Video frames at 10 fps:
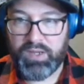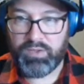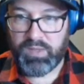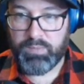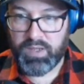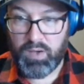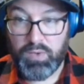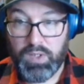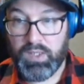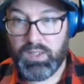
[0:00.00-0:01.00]
you like Mingo?
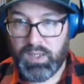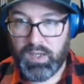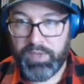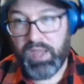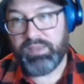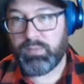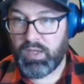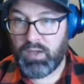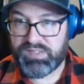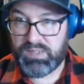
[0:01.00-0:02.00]
Yeah, I think
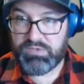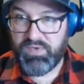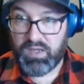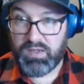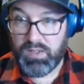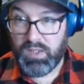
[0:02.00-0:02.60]
Mingo seems fine.